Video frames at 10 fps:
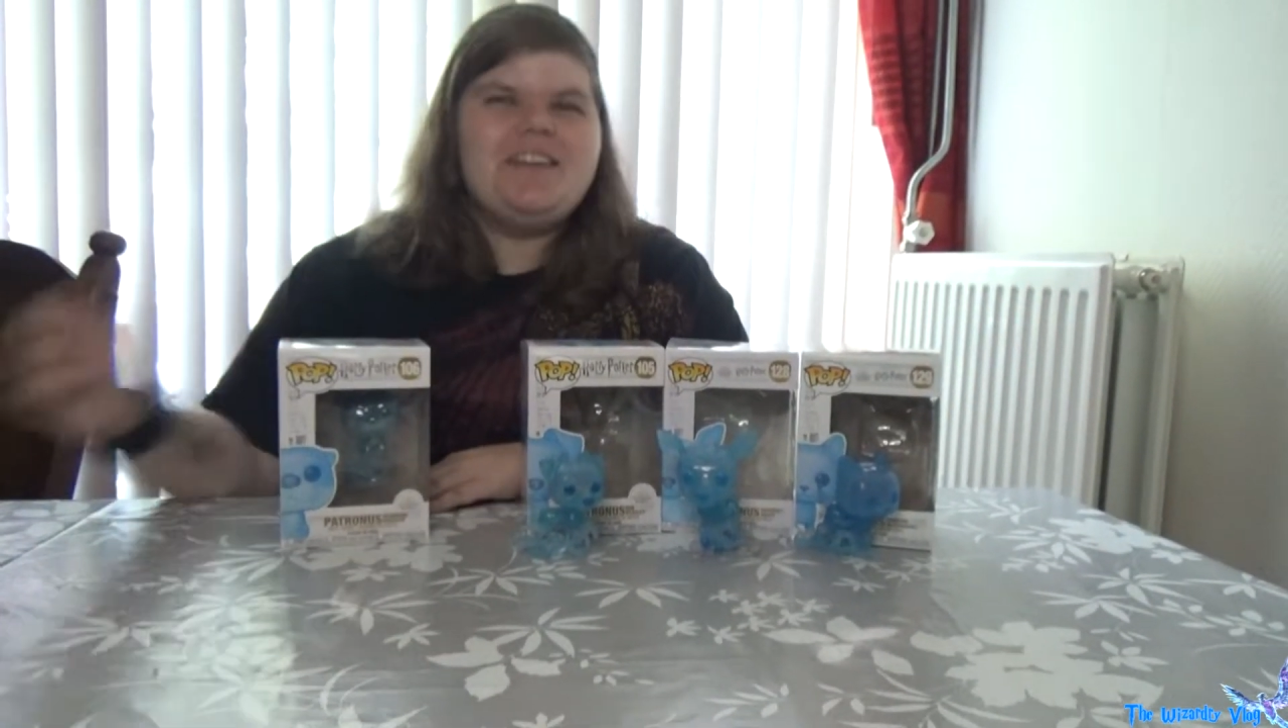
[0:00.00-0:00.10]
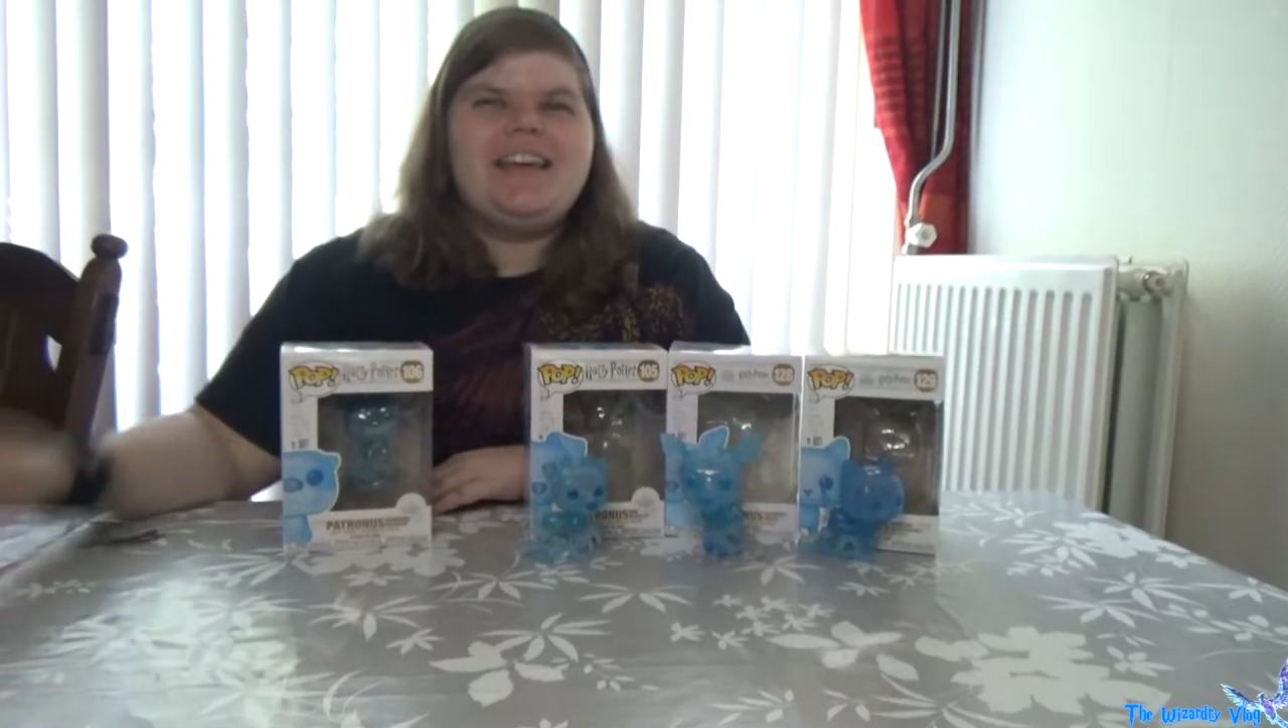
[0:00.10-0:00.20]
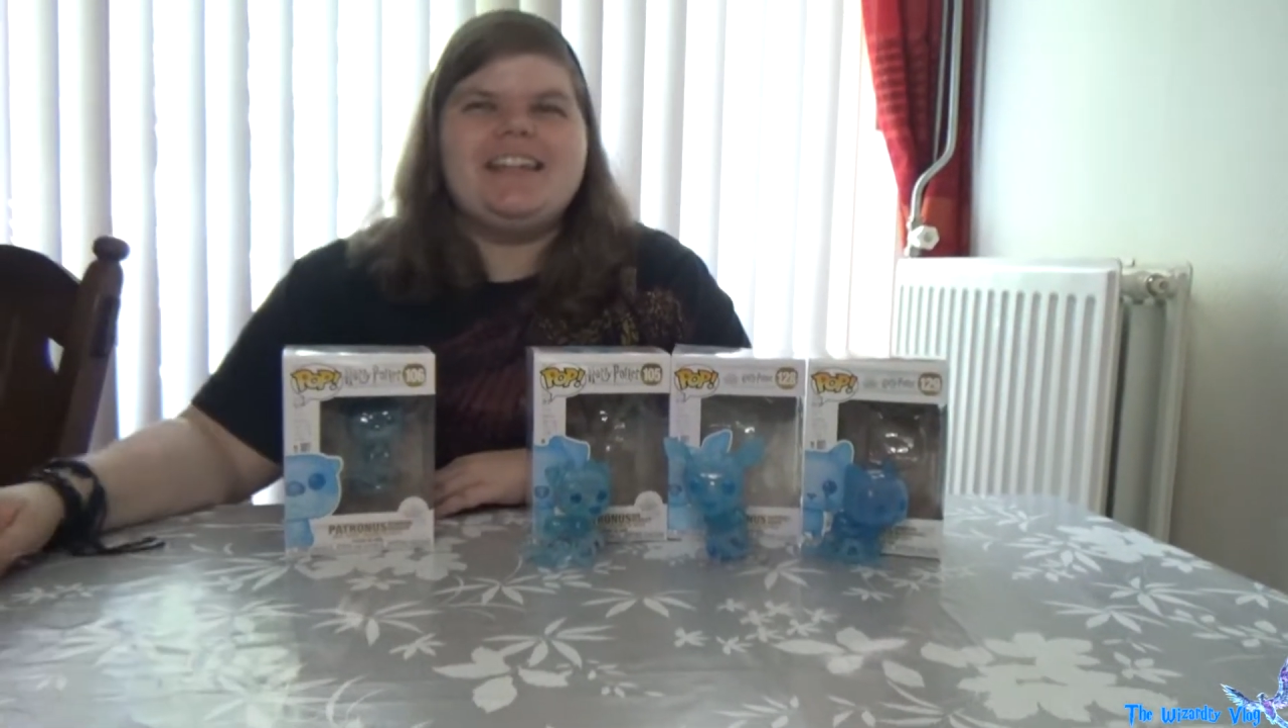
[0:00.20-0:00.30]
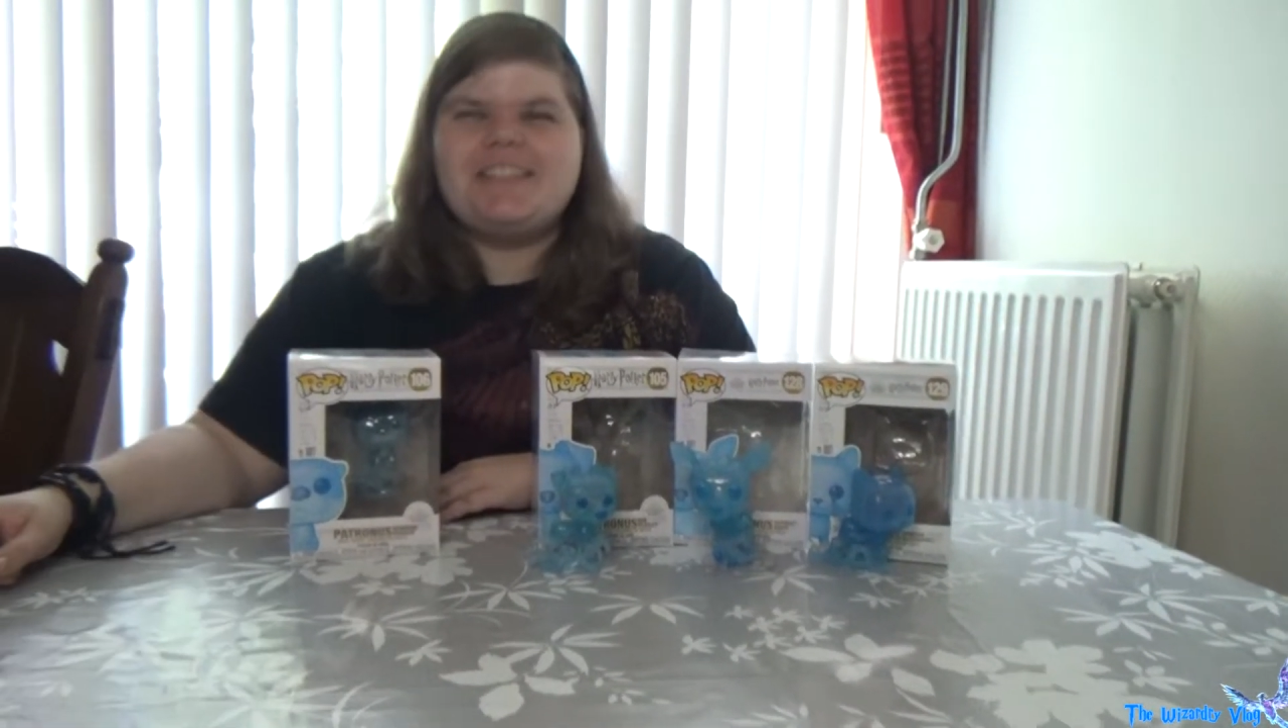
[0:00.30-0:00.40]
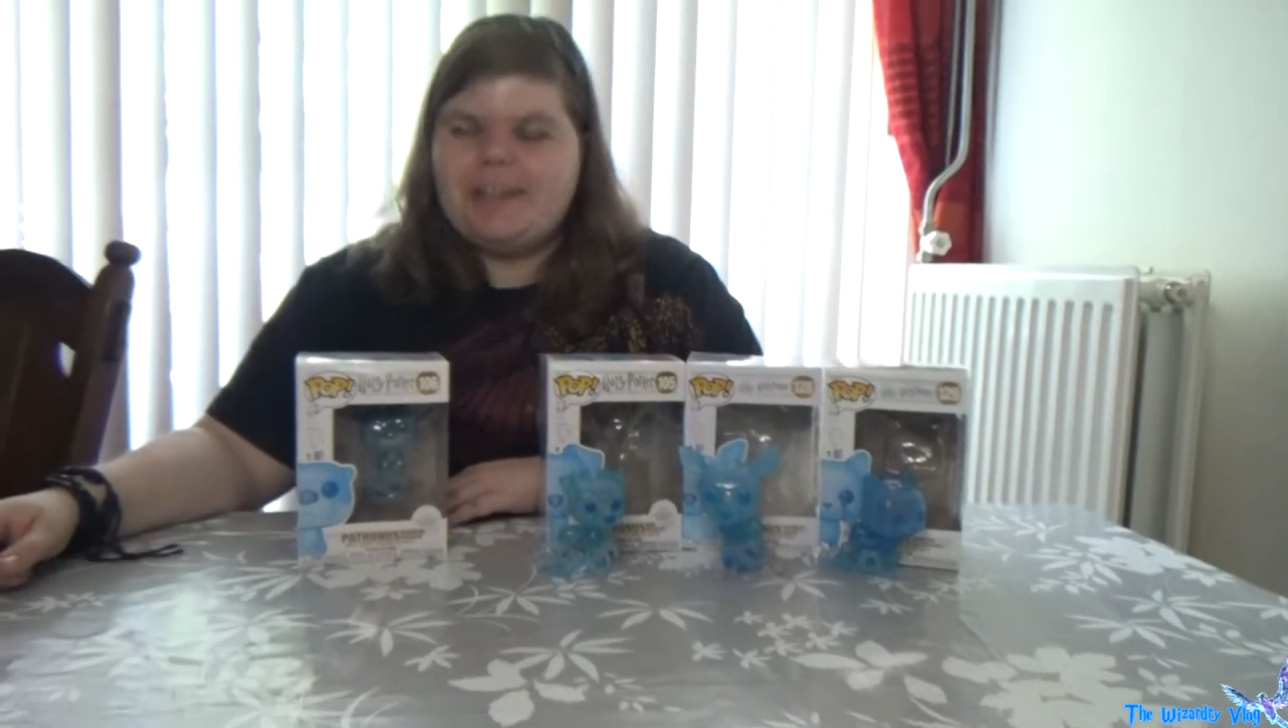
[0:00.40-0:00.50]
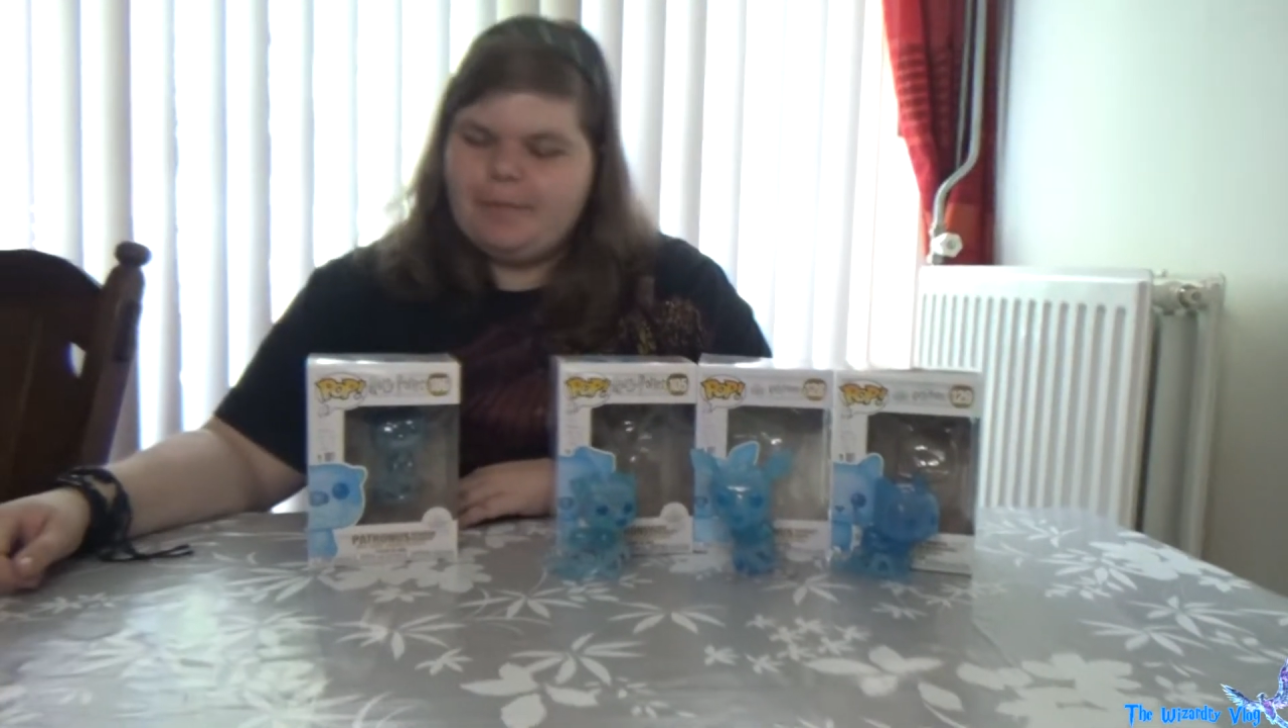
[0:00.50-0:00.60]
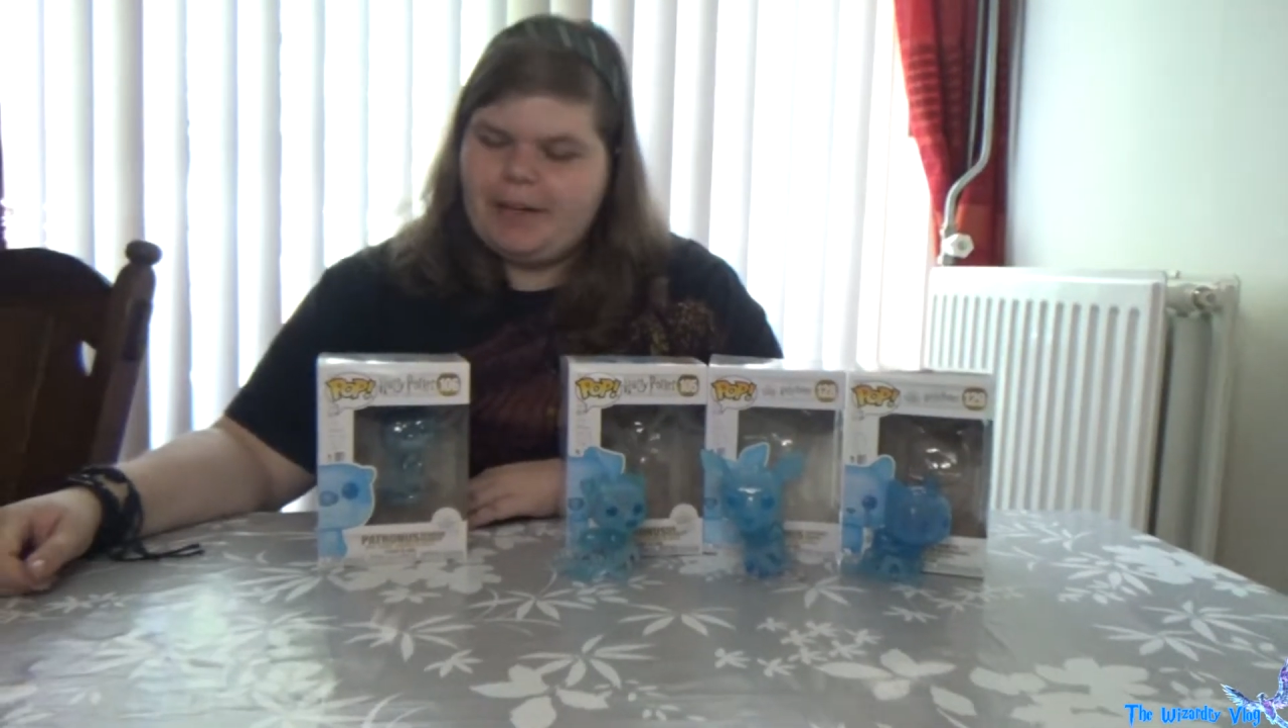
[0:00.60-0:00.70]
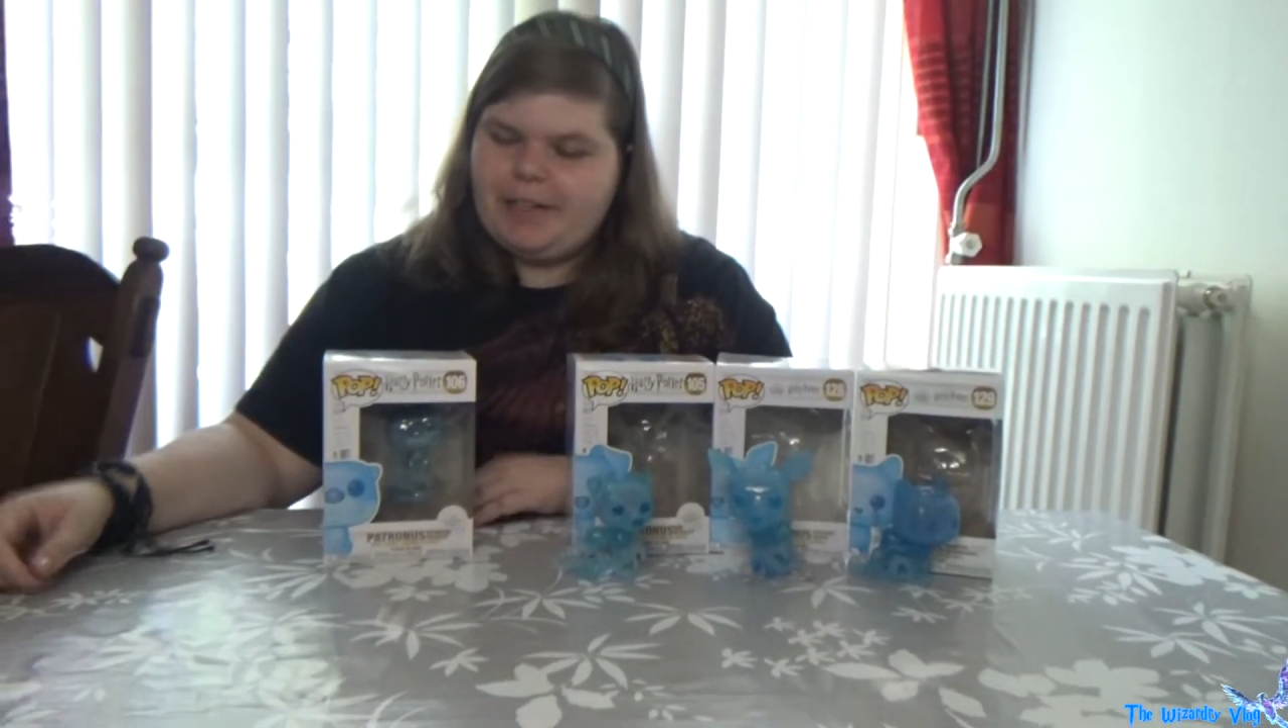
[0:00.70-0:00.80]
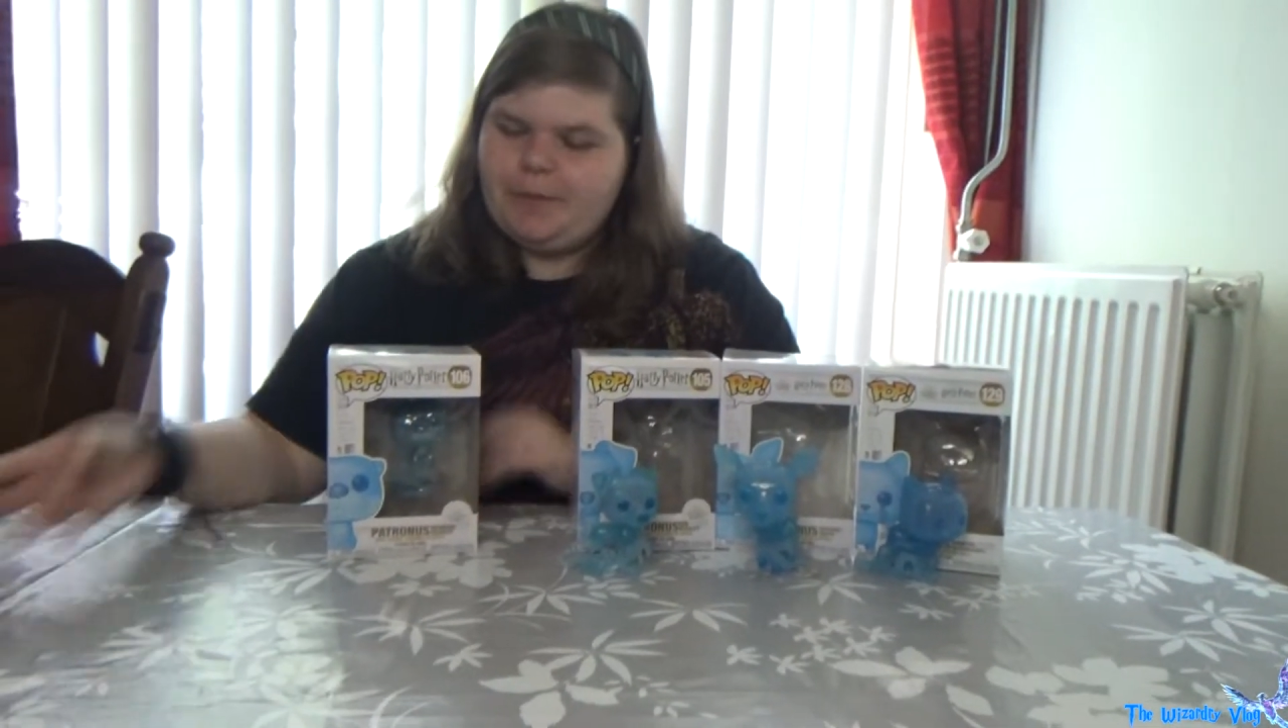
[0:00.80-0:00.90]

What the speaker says: here's the Hermione